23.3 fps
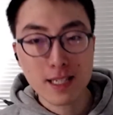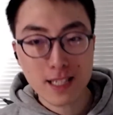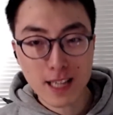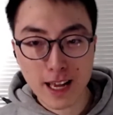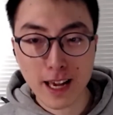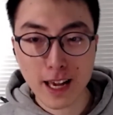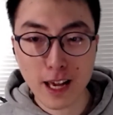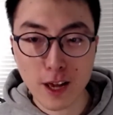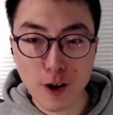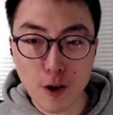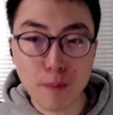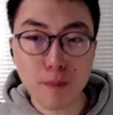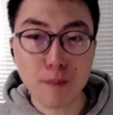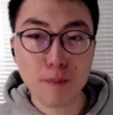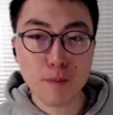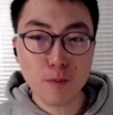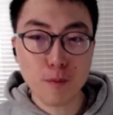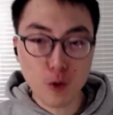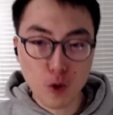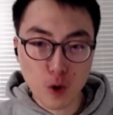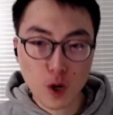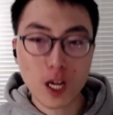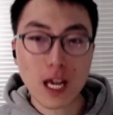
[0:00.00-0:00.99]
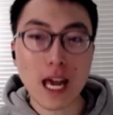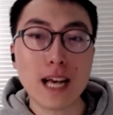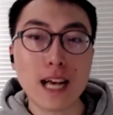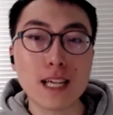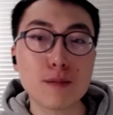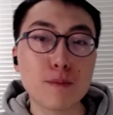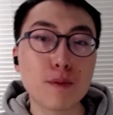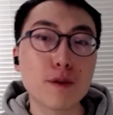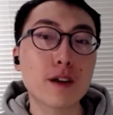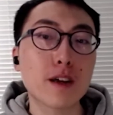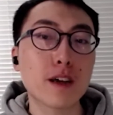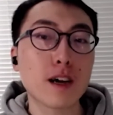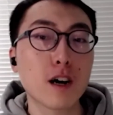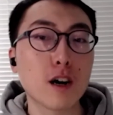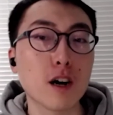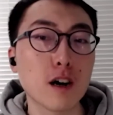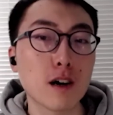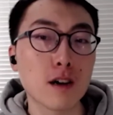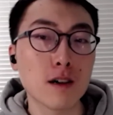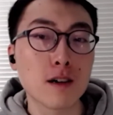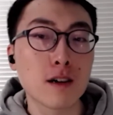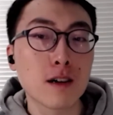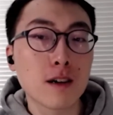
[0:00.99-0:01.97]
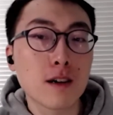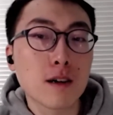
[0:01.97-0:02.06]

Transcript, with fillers: It's like you're you guys pretty are